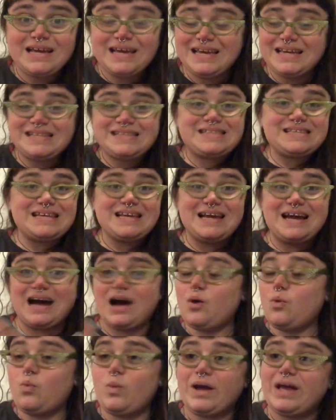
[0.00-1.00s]
It's
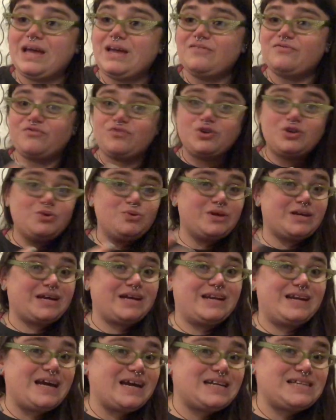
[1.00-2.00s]
a way for you to
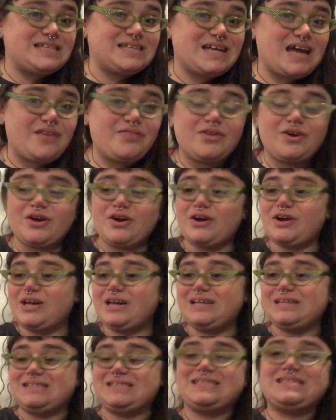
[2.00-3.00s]
connect together.
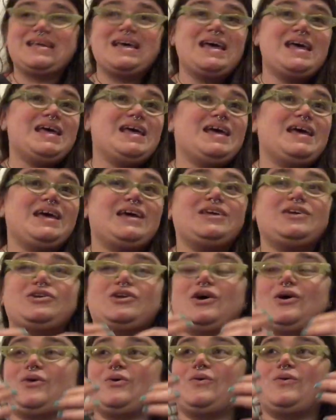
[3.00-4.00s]
It's, you
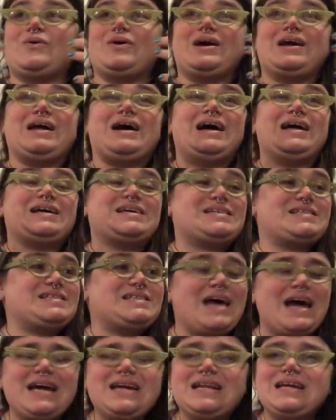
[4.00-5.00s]
know,
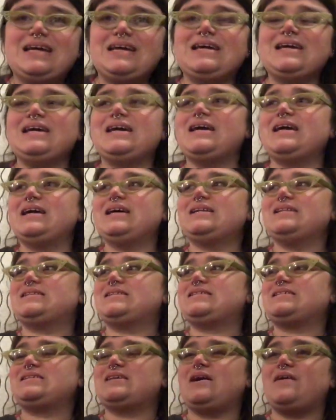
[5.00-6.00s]
exciting.
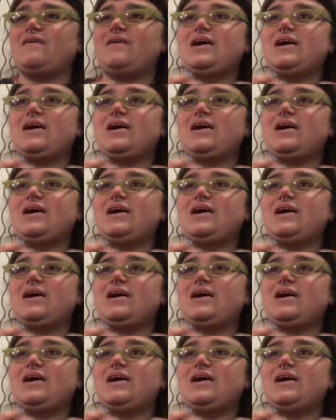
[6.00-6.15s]
It's